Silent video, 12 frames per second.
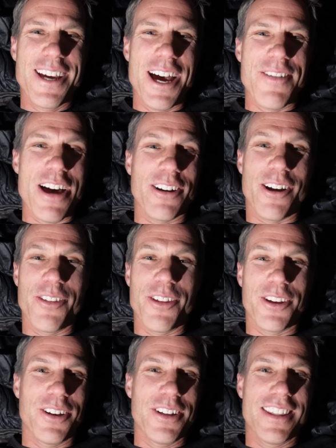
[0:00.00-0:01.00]
about all
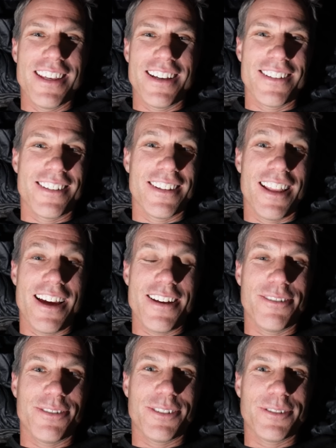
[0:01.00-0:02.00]
the good things in
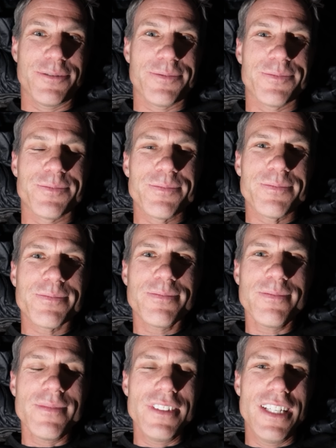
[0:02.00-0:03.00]
life.
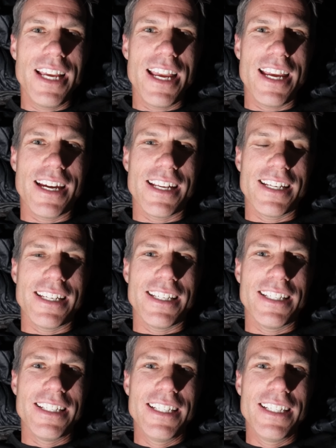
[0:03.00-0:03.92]
And